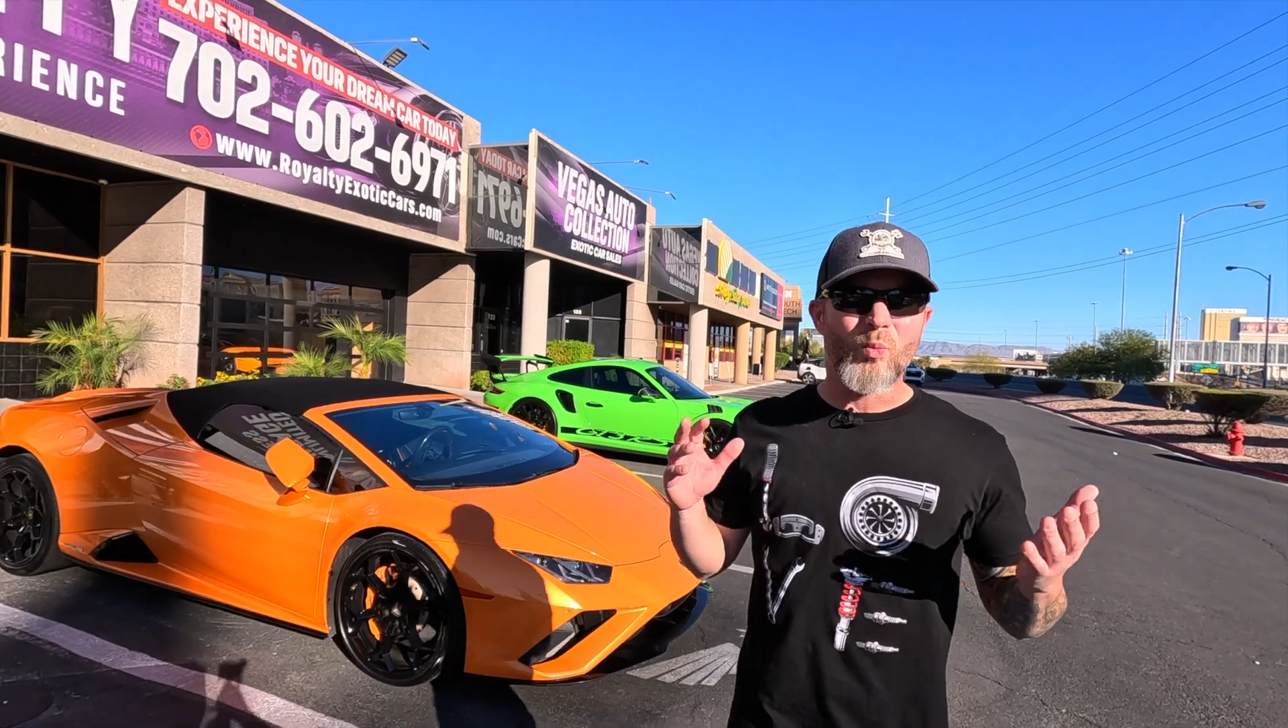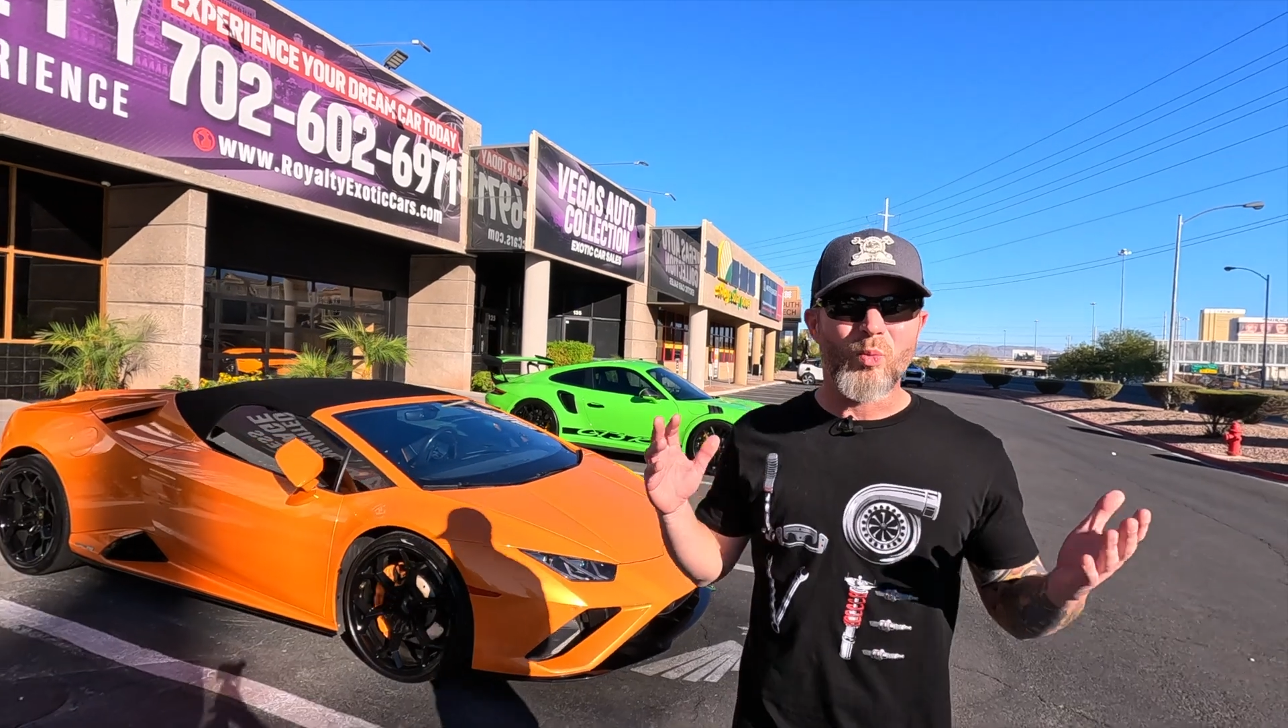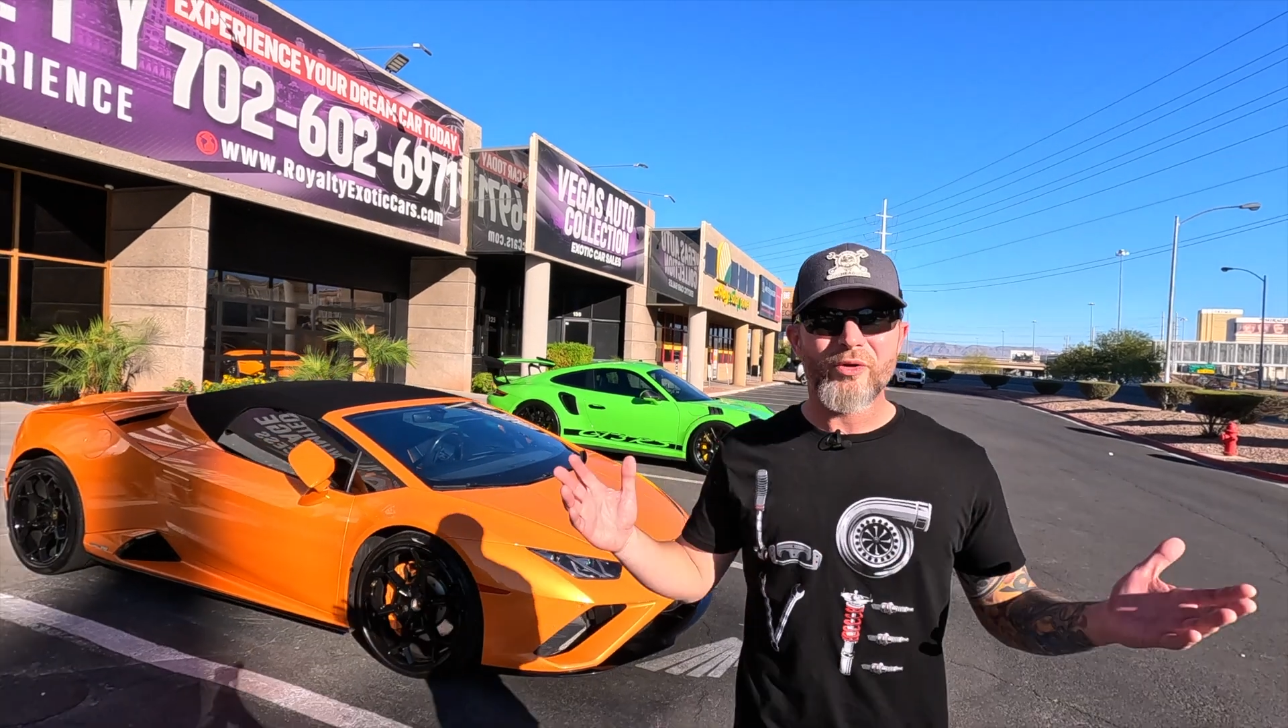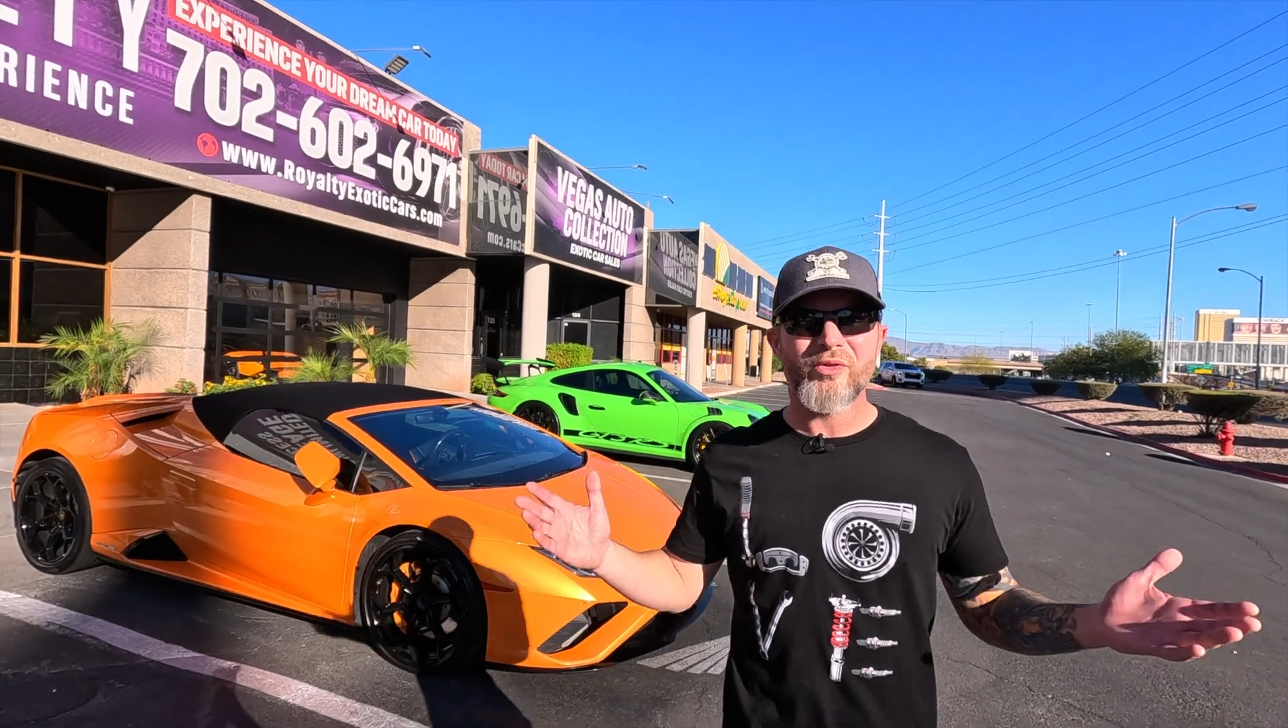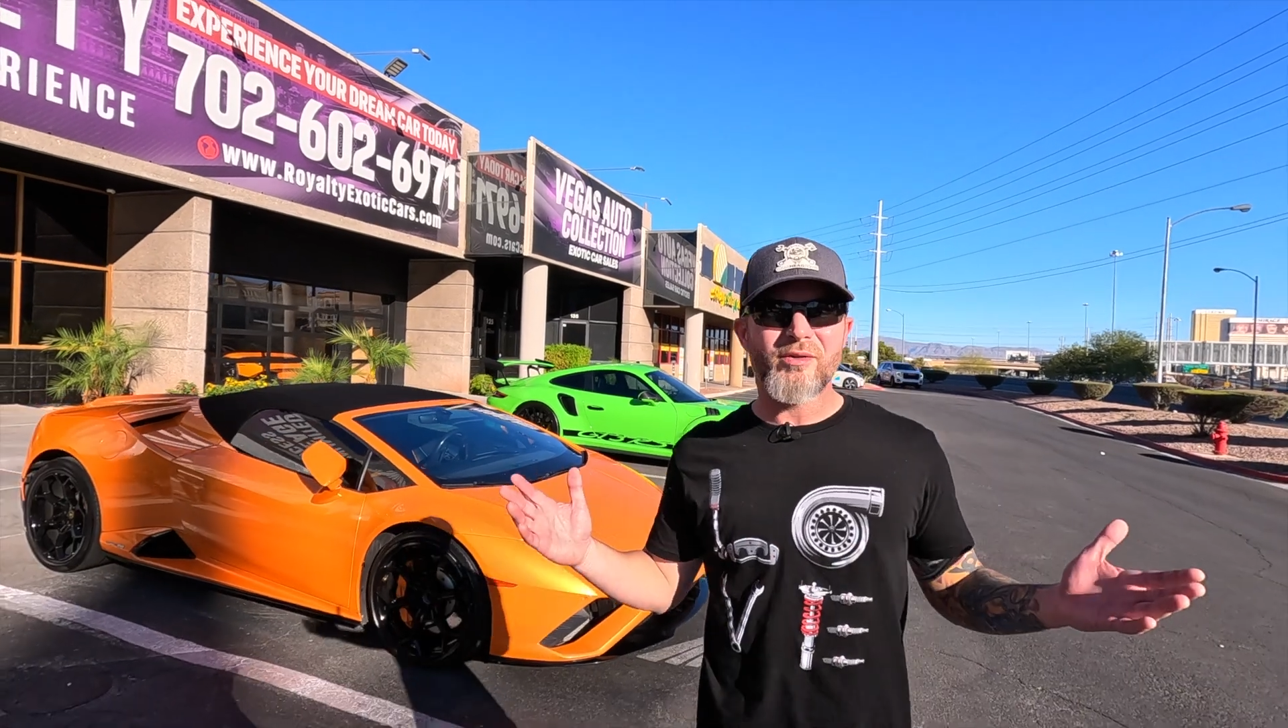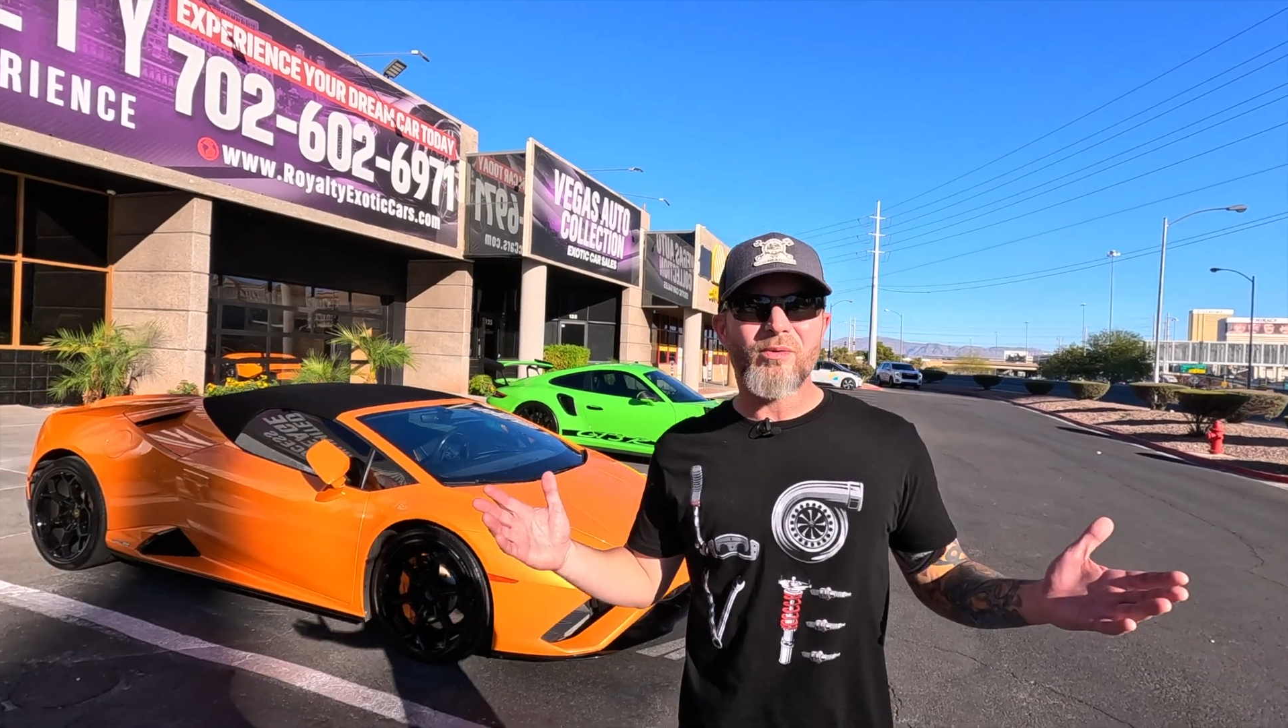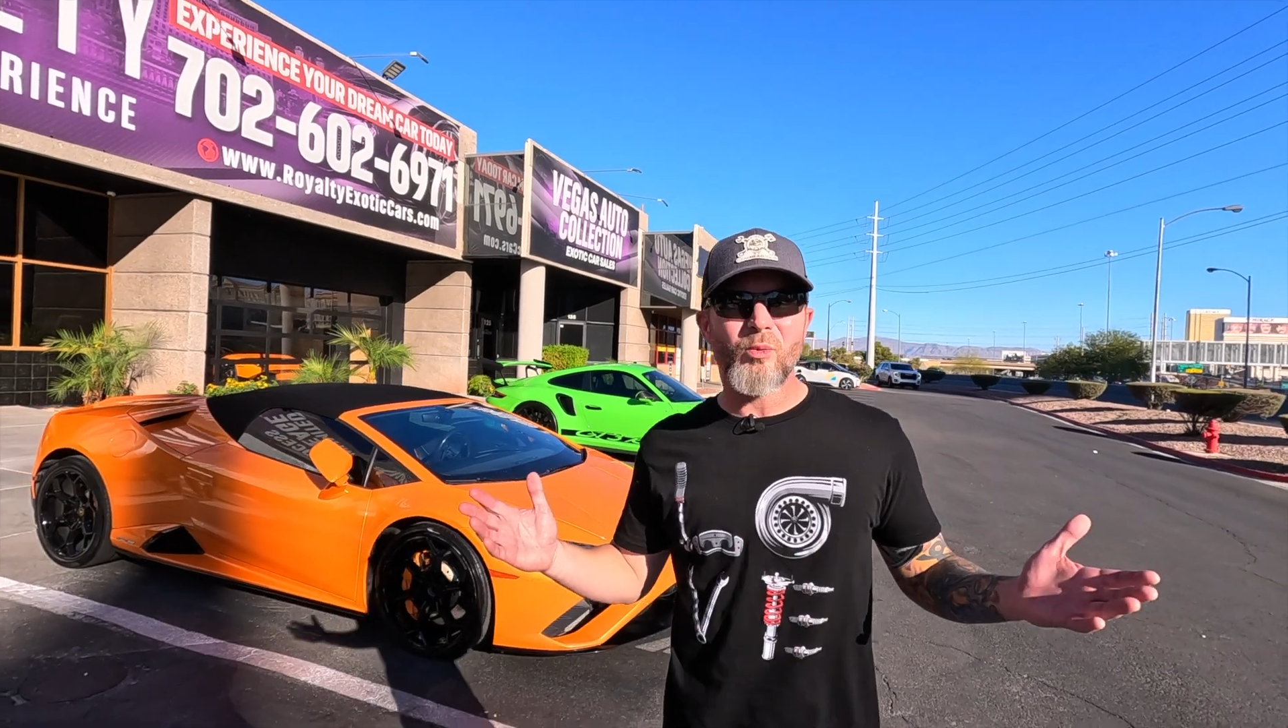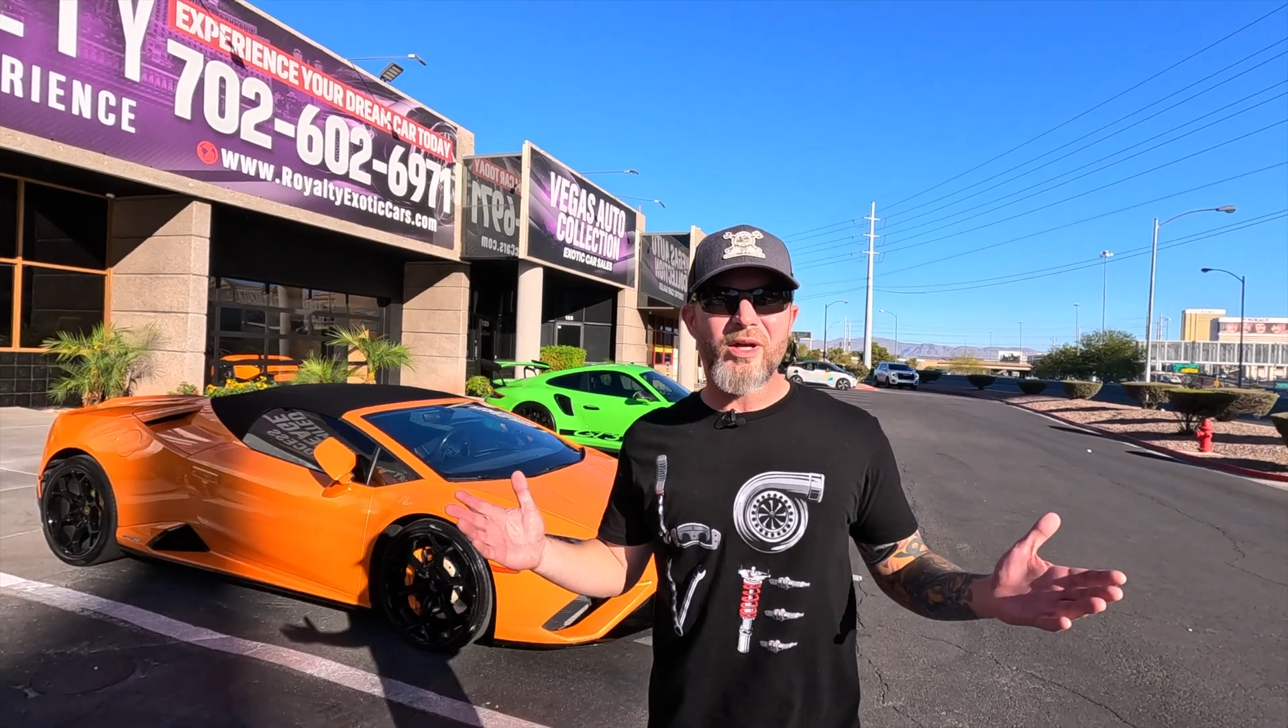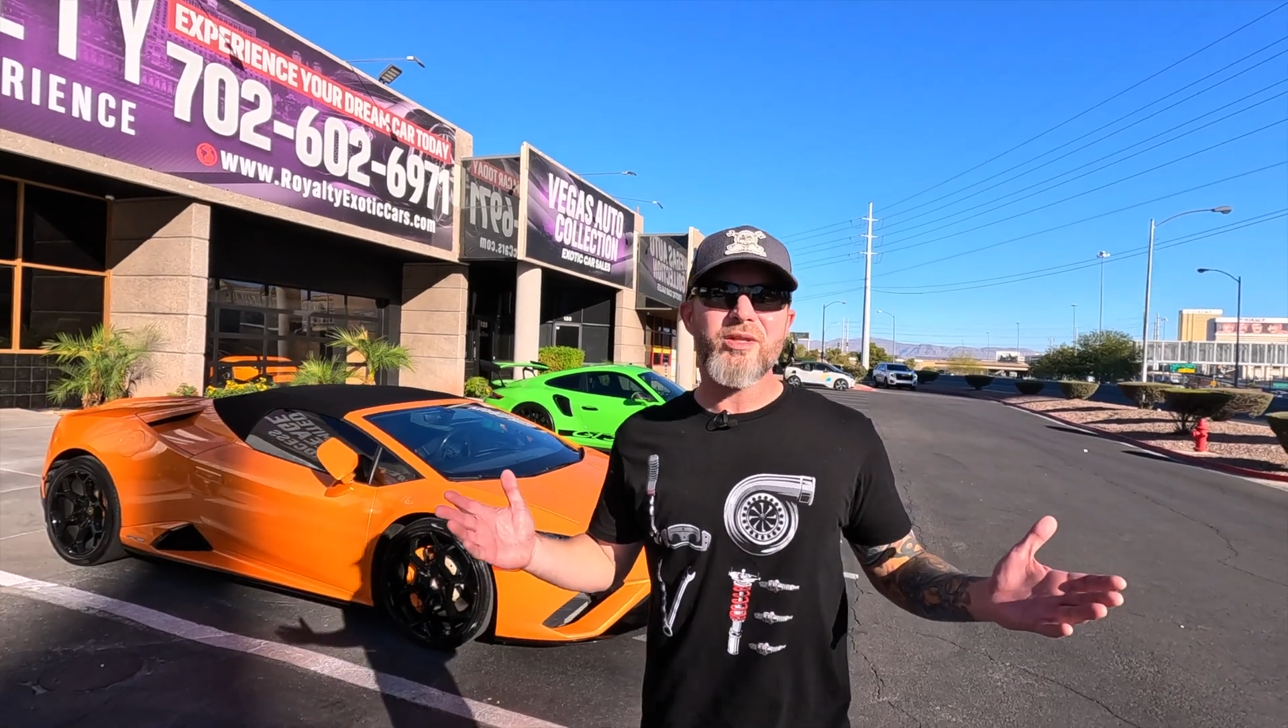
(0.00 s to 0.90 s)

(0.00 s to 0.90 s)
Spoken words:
what are the different